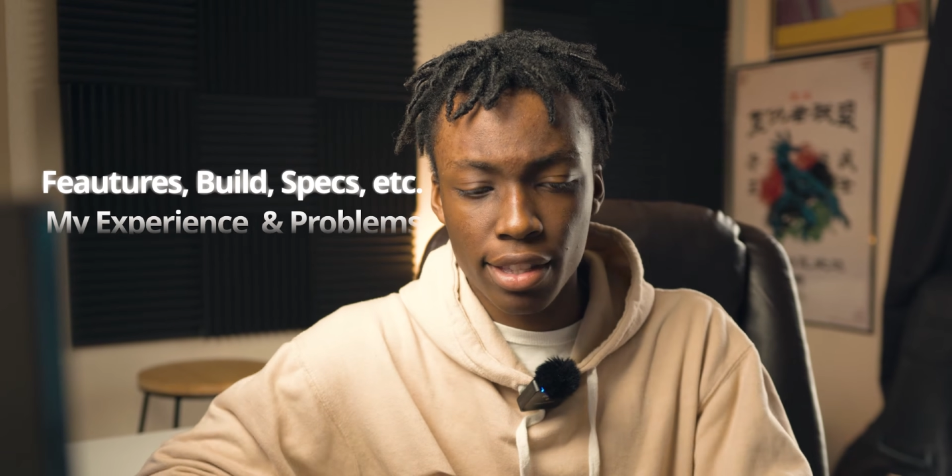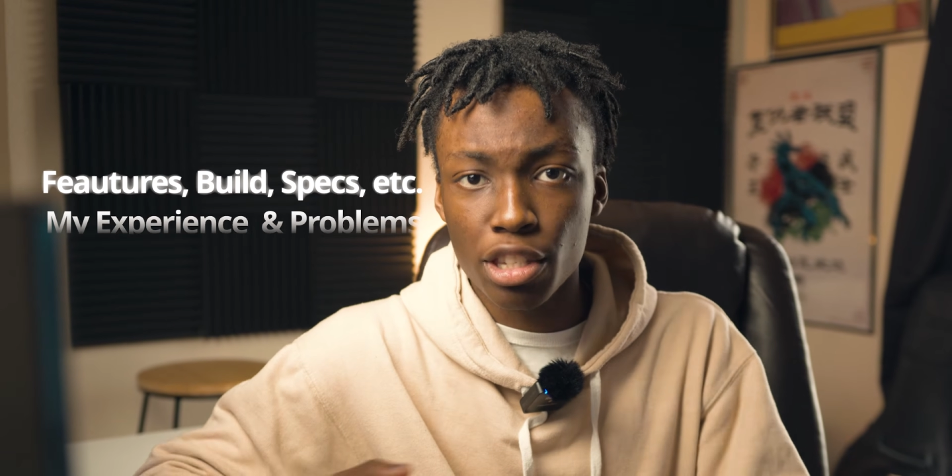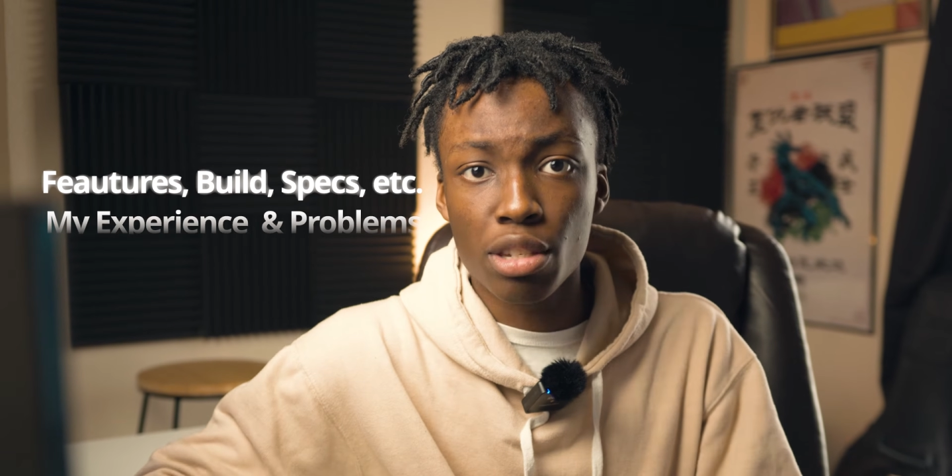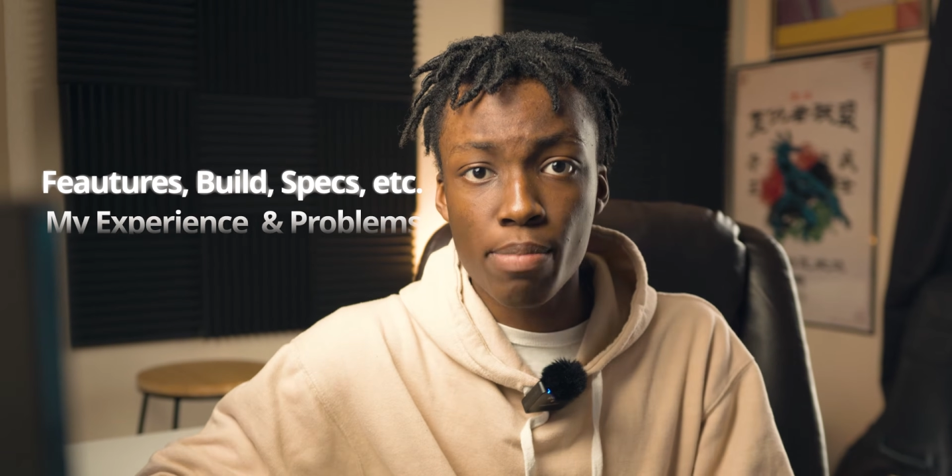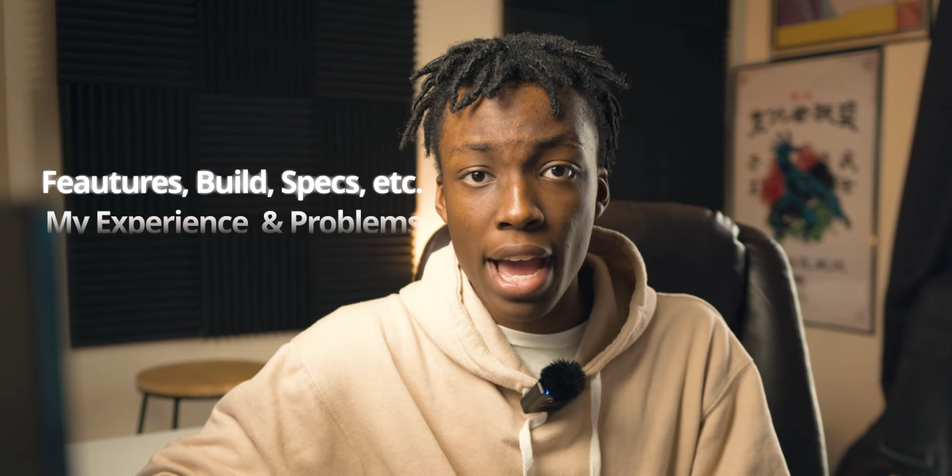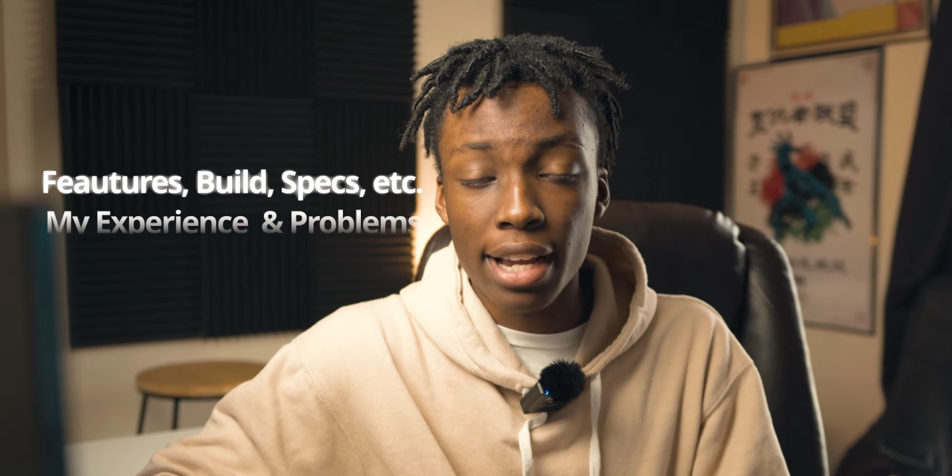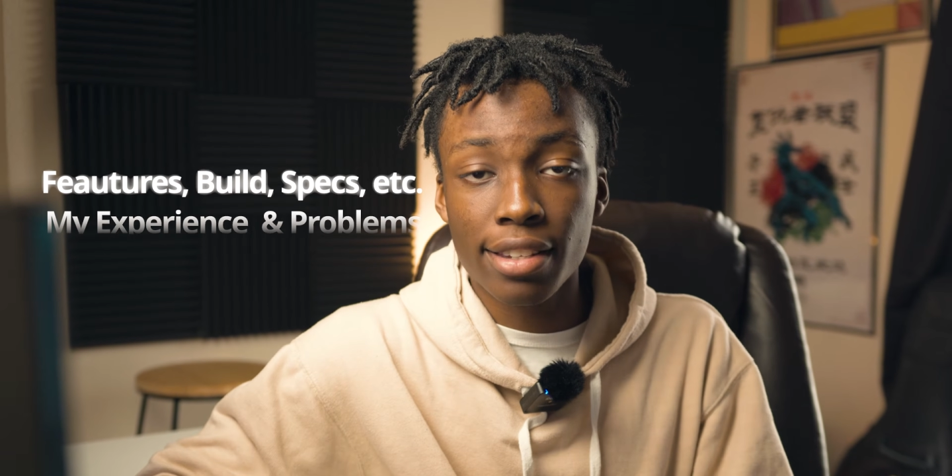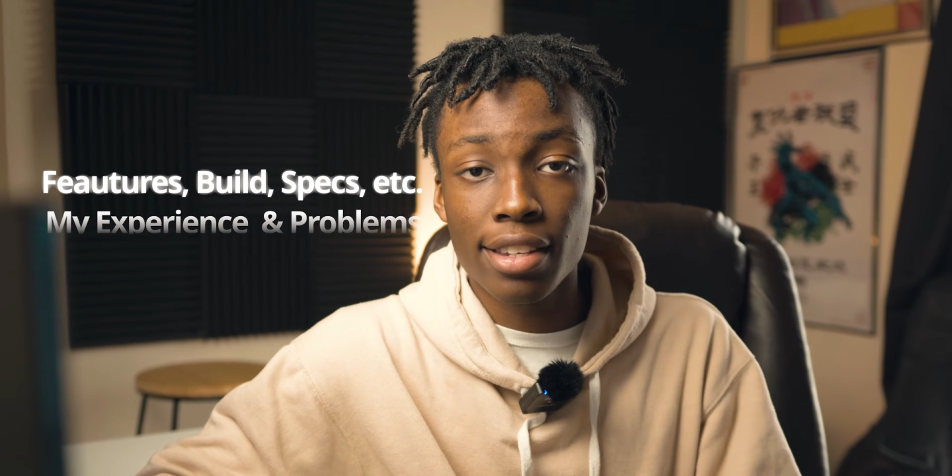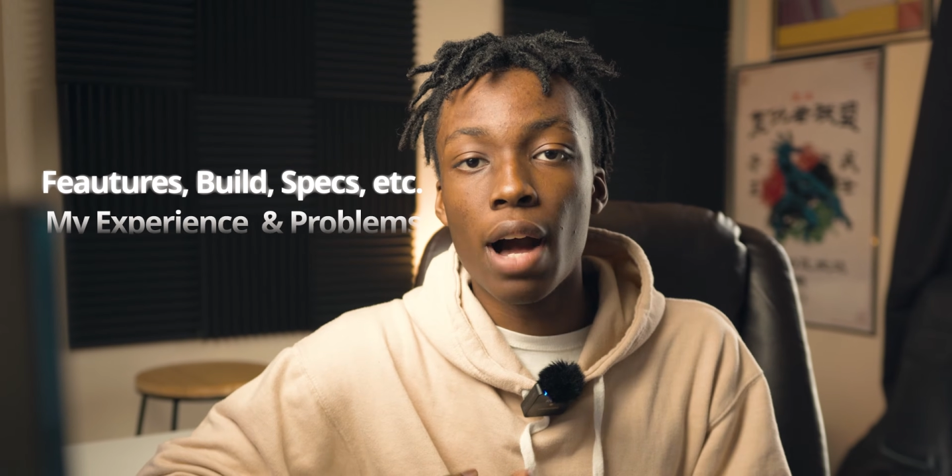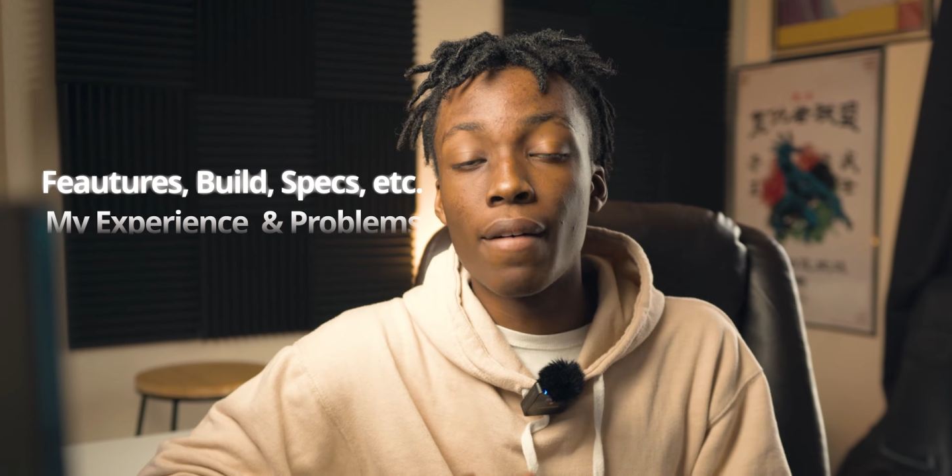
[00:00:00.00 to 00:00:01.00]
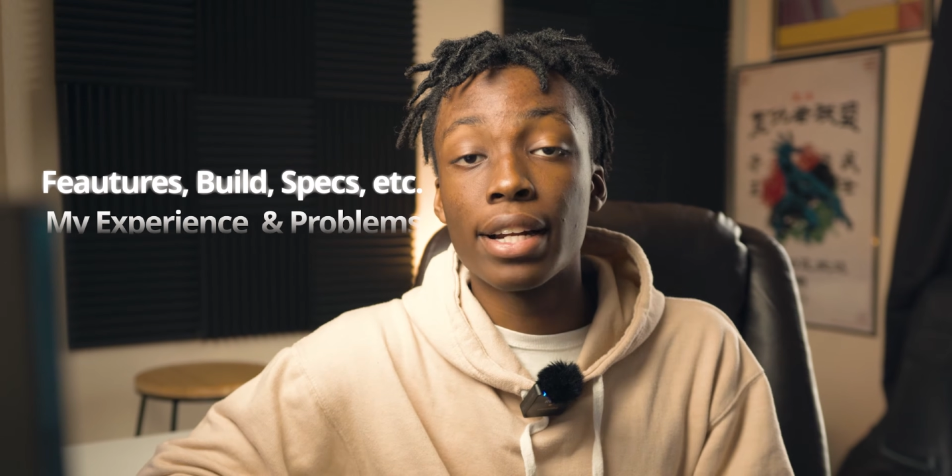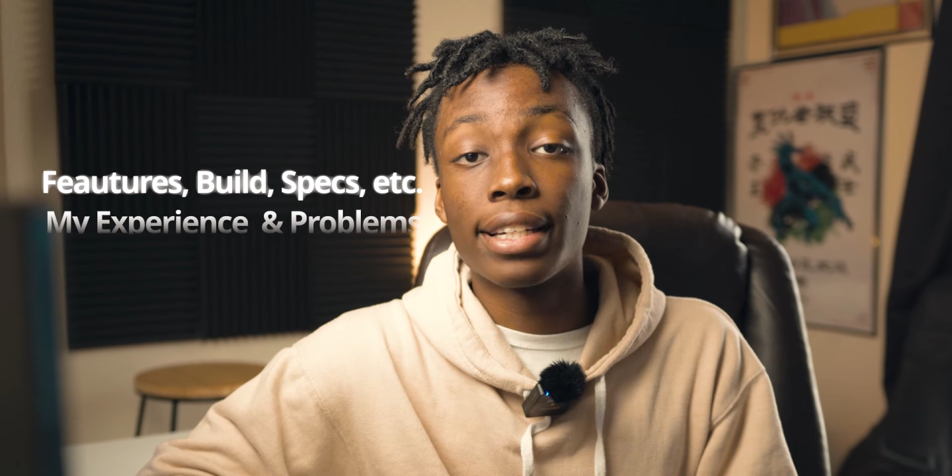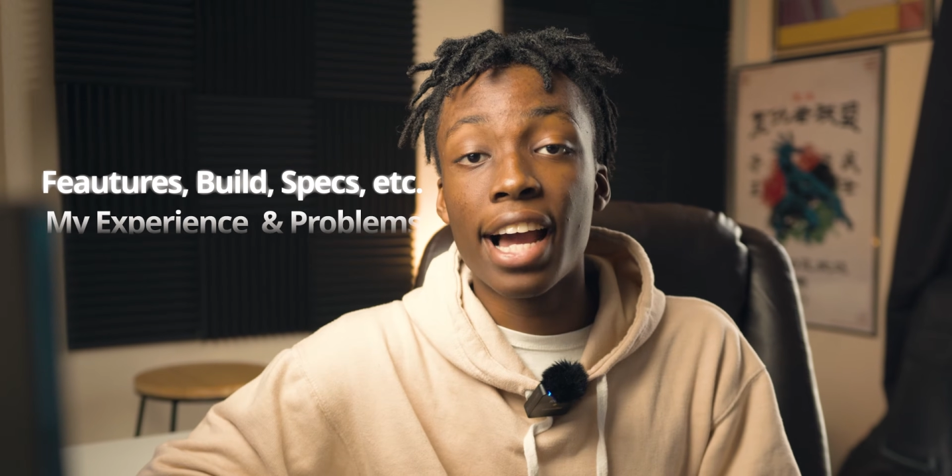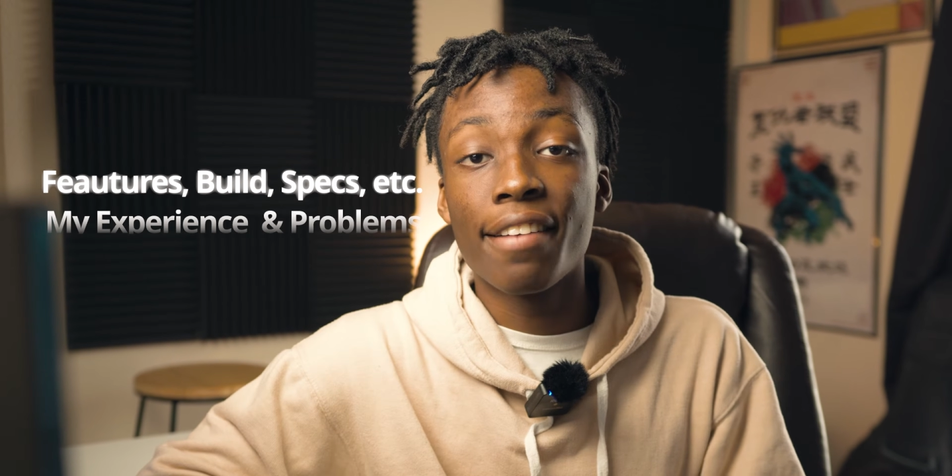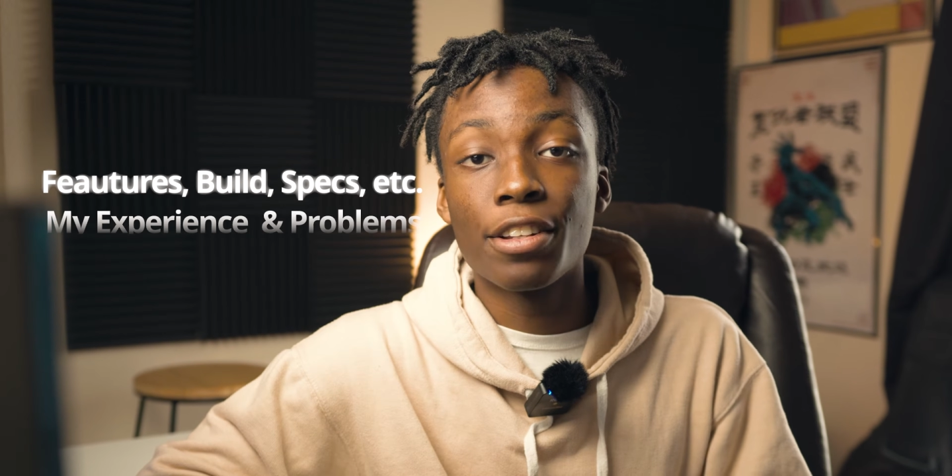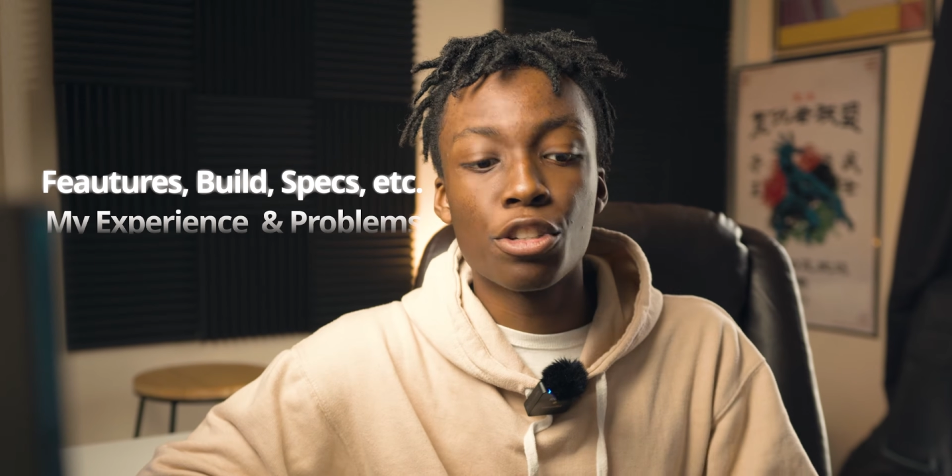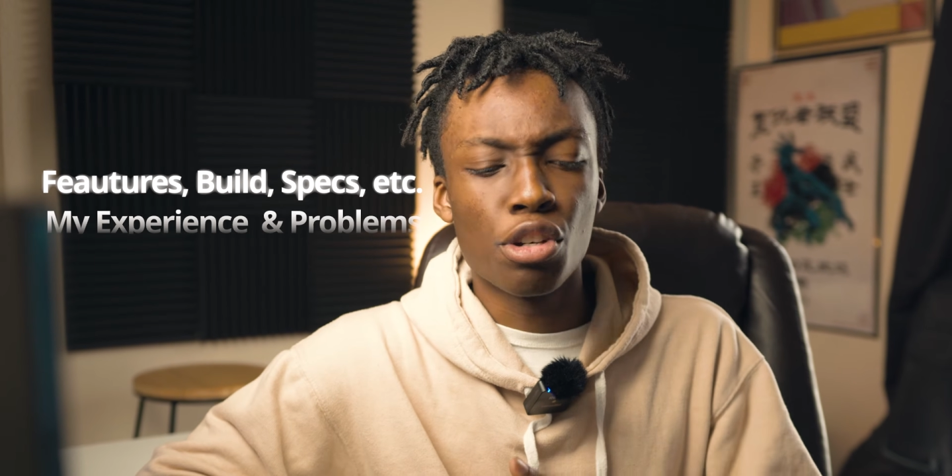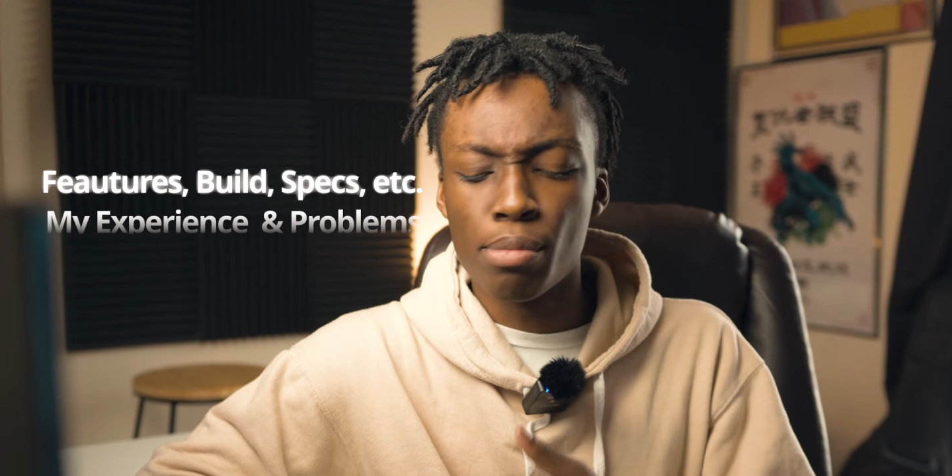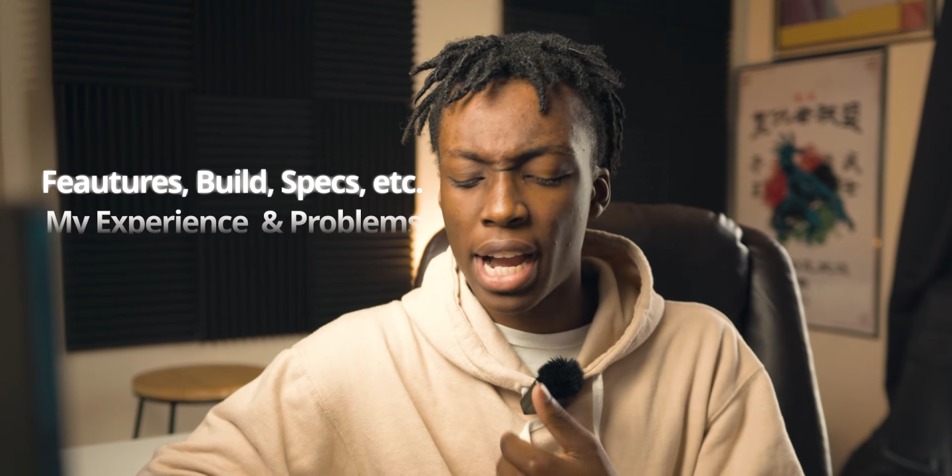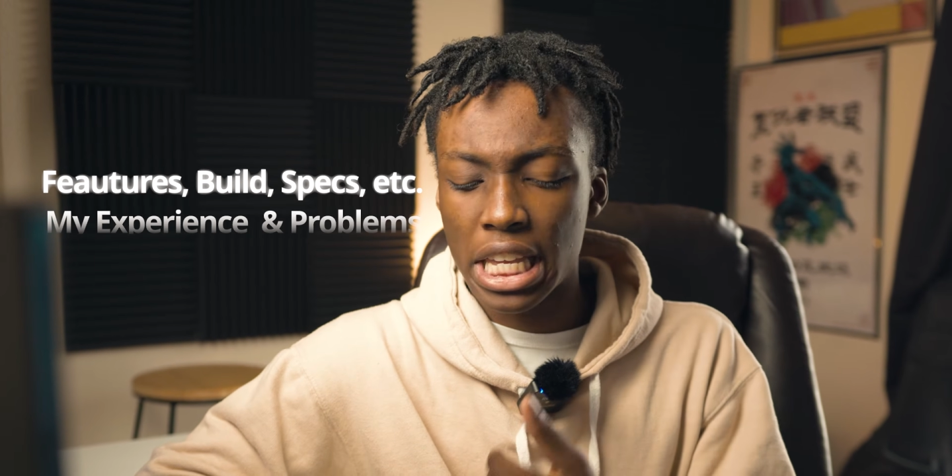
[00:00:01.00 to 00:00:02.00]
the specs. I wanna dive into my